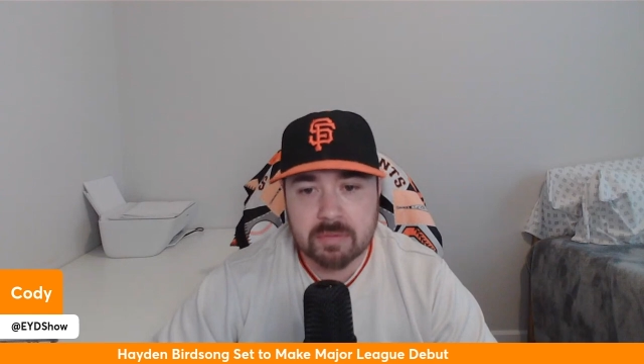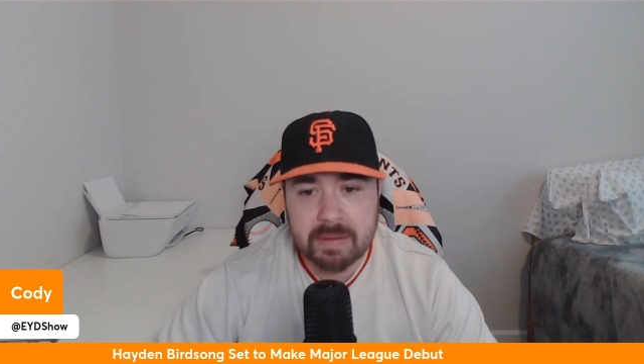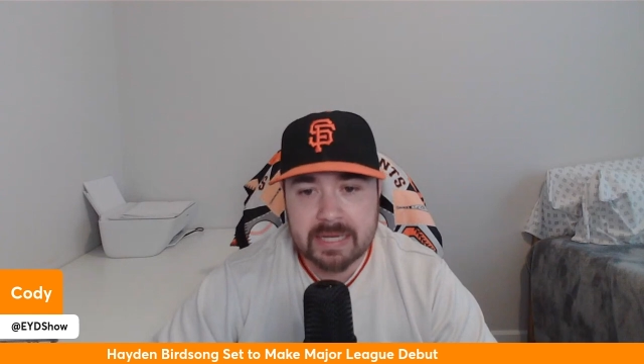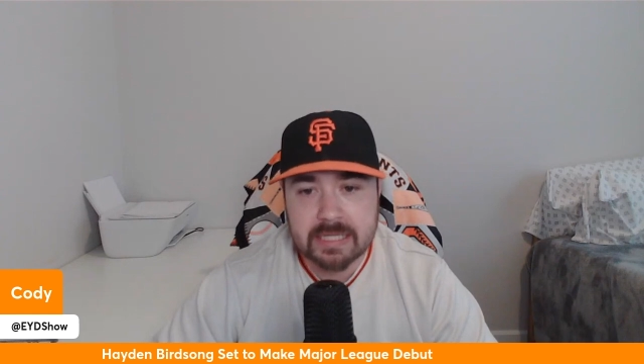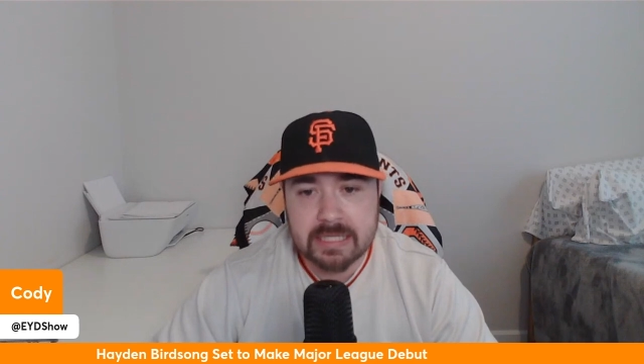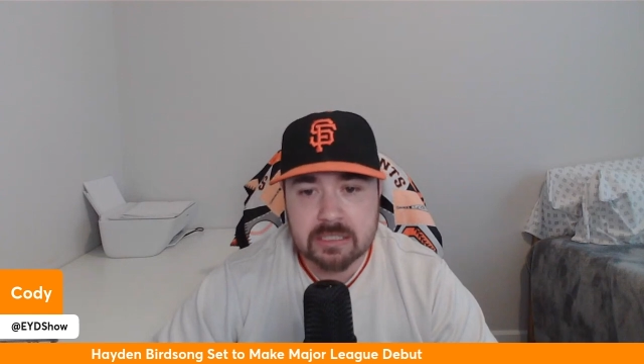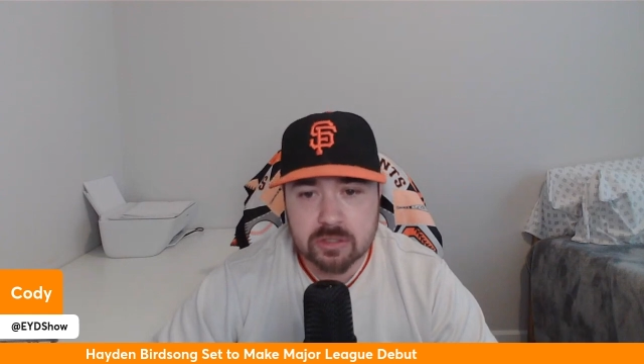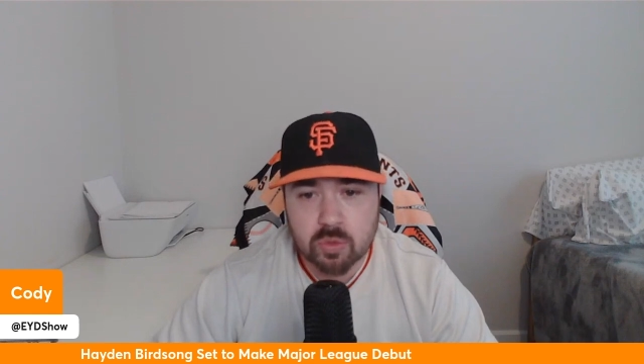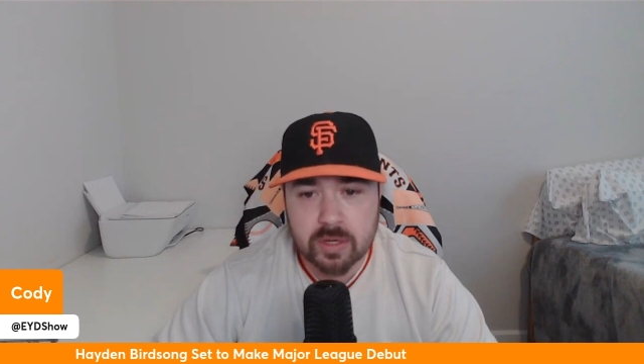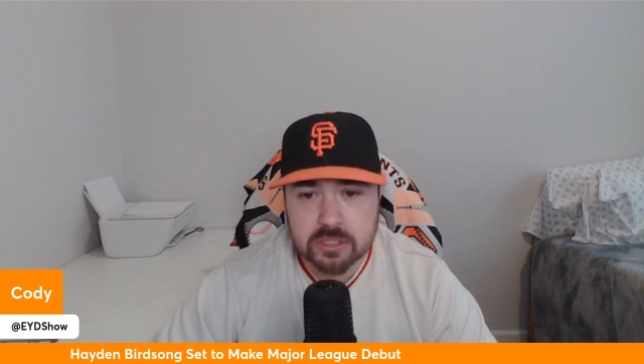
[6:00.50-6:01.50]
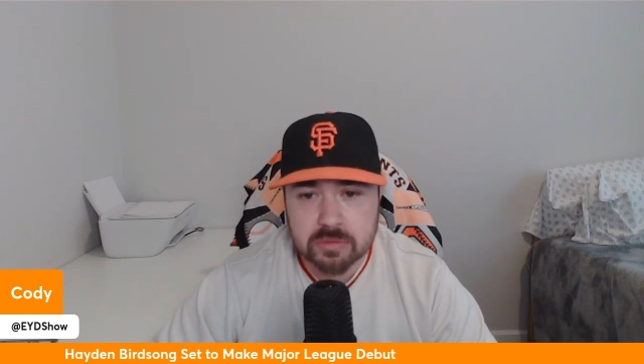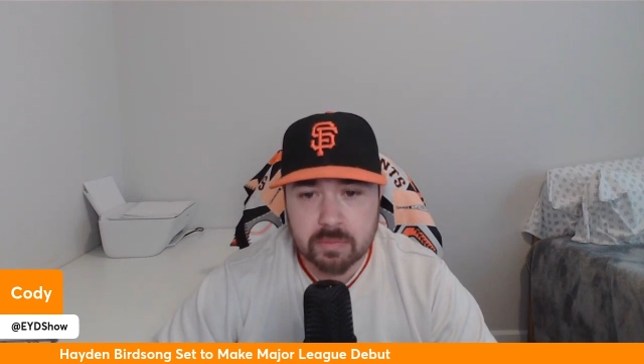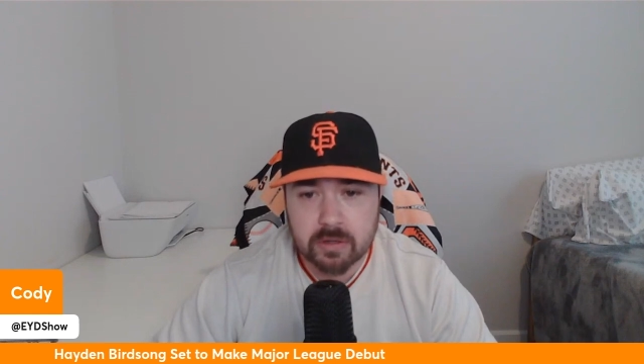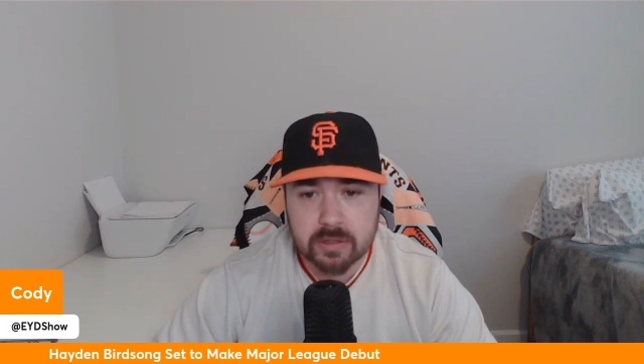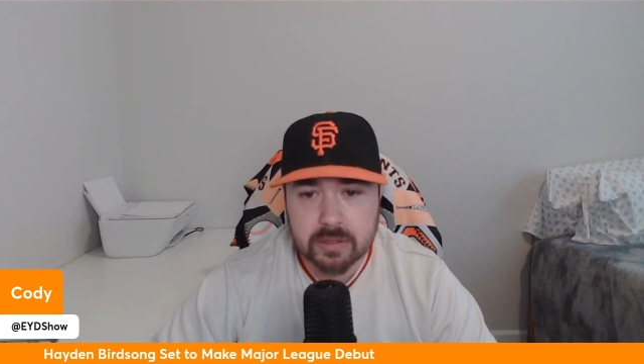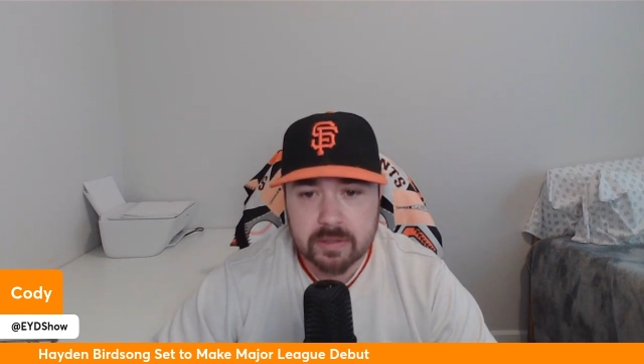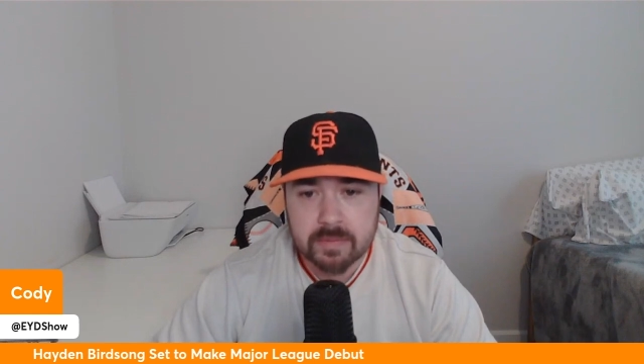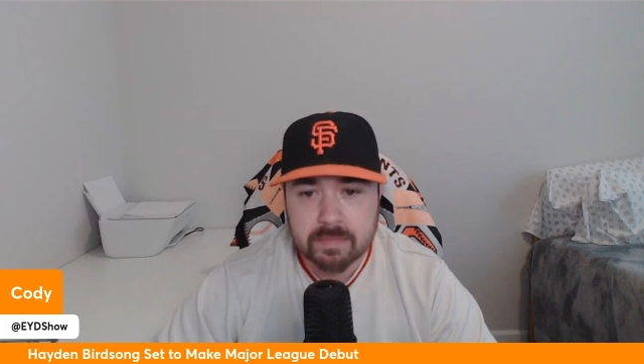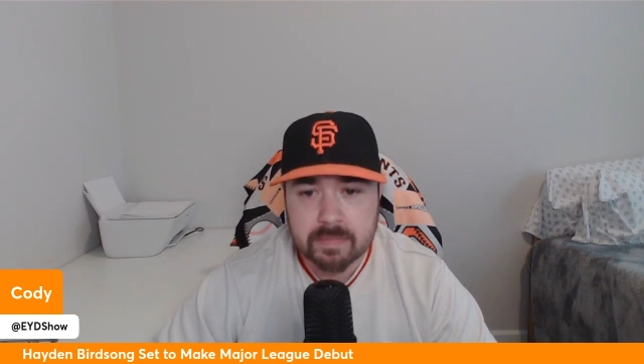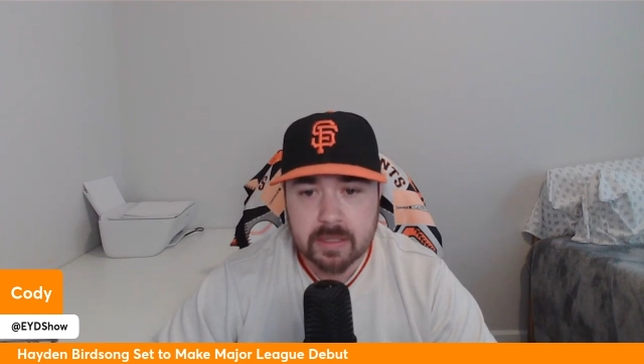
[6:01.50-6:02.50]
command is the question mark.
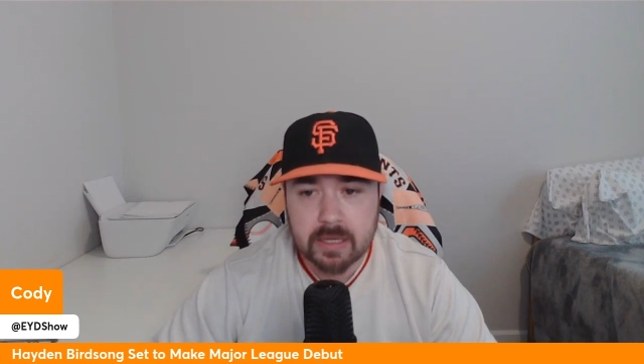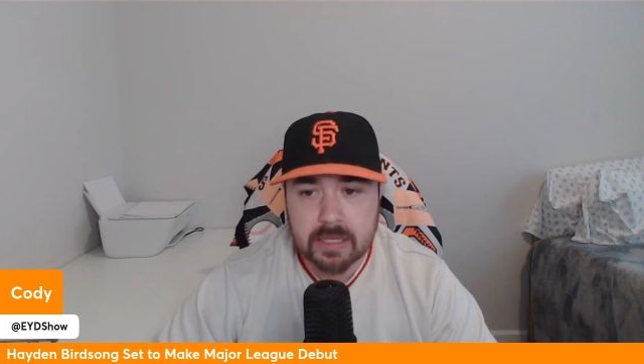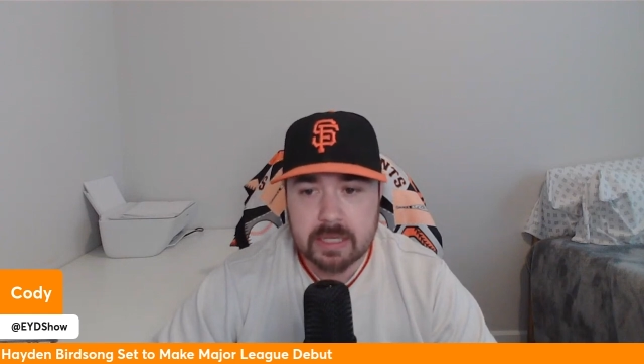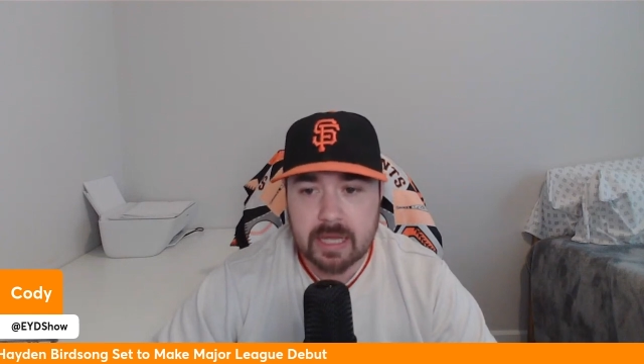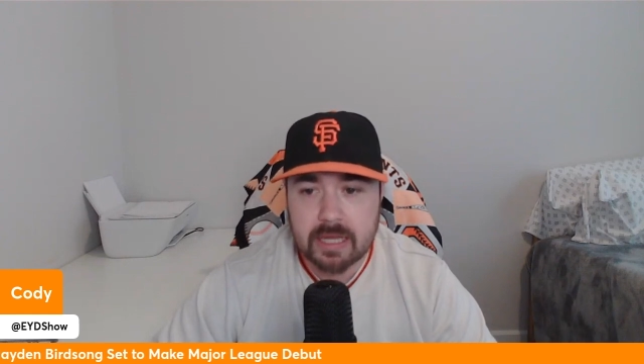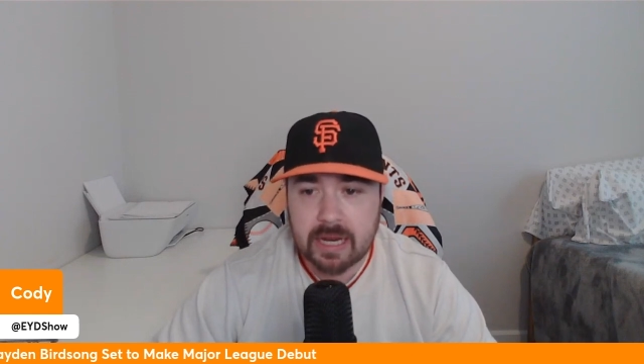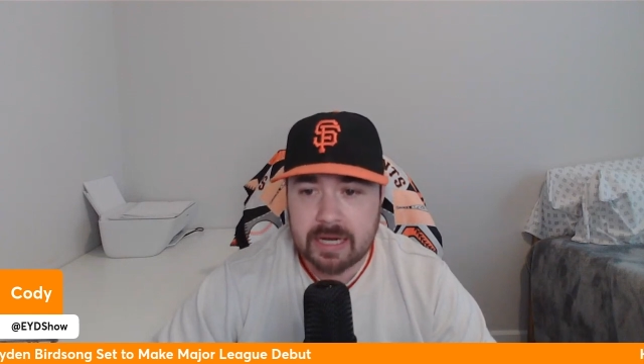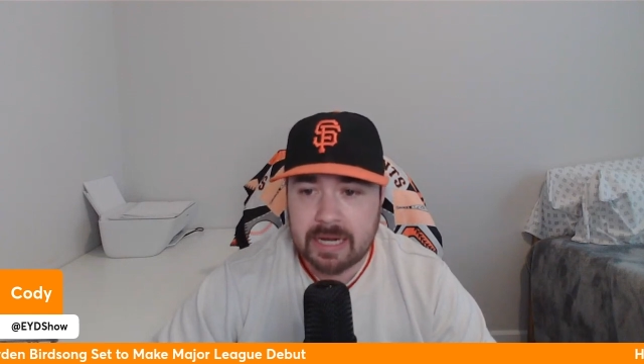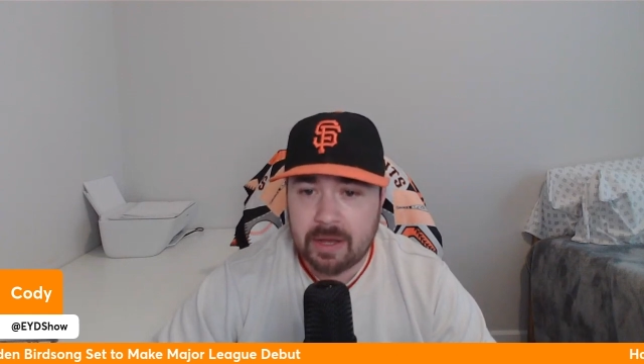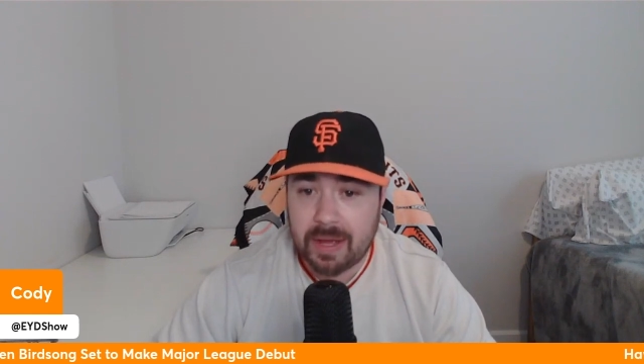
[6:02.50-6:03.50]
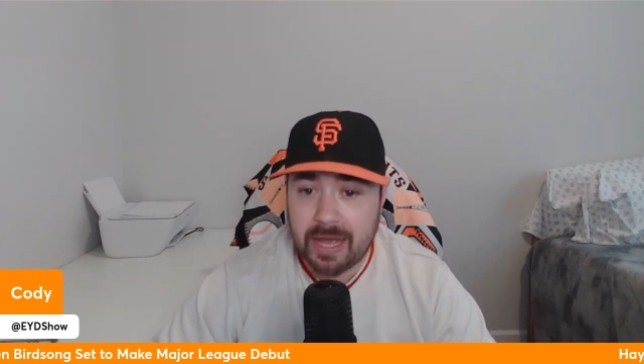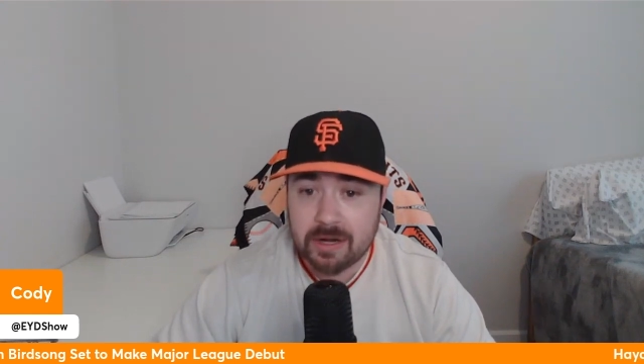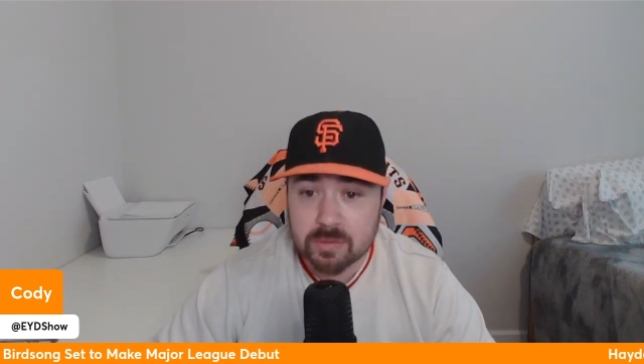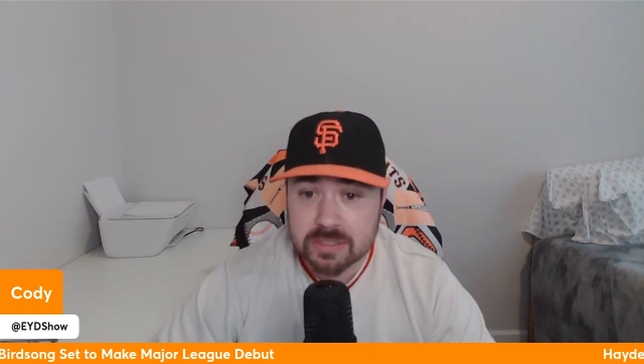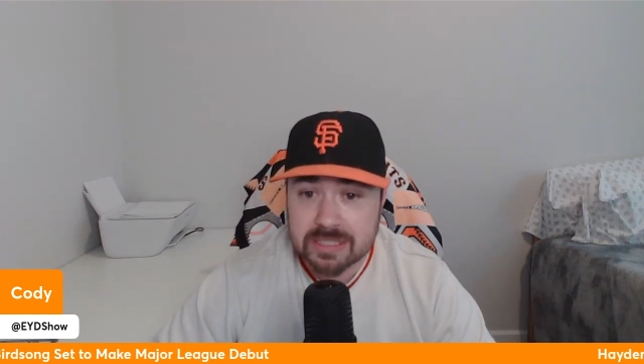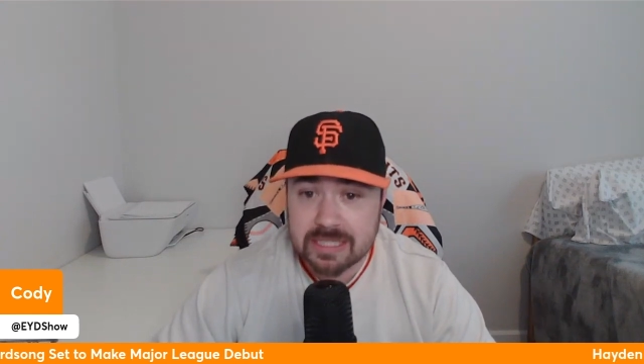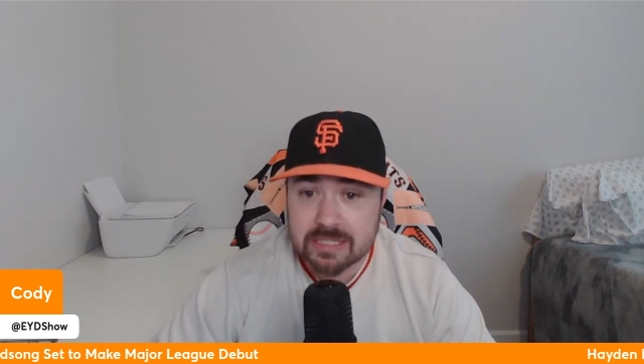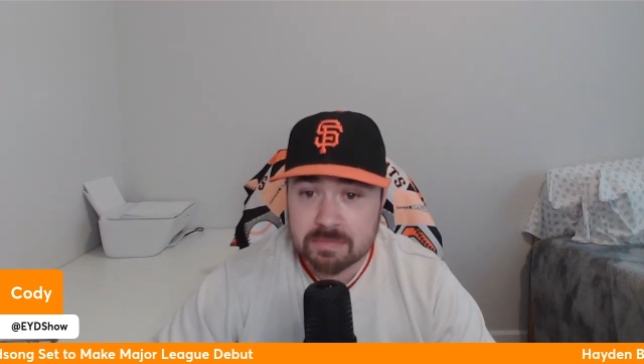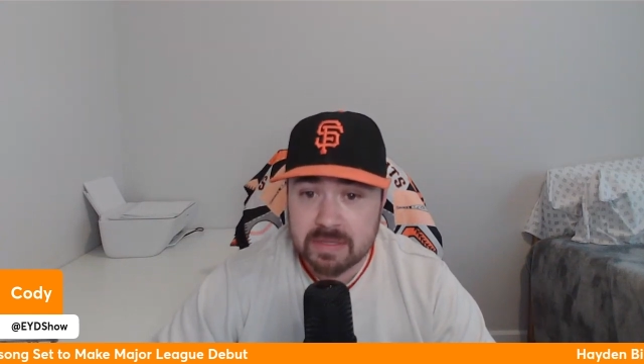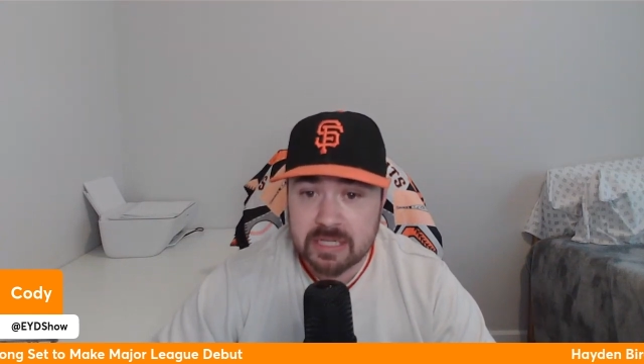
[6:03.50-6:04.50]
Now, I don't see
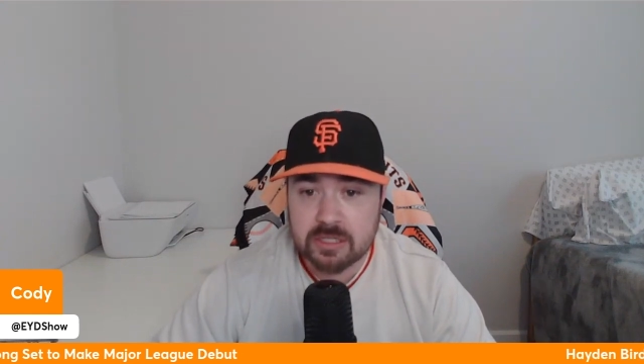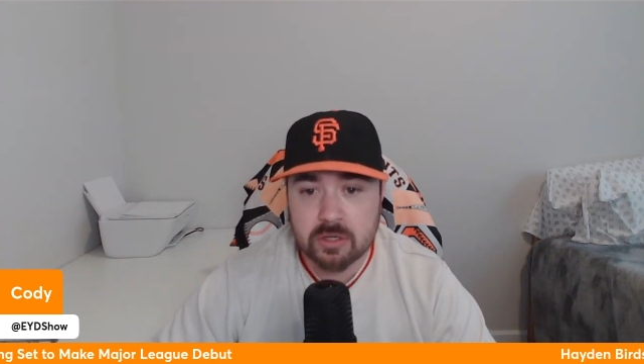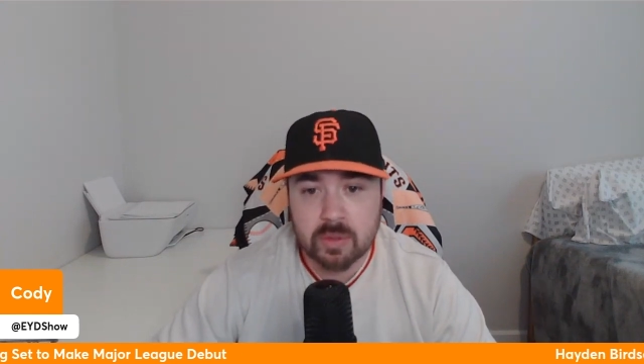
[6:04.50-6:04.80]
as many,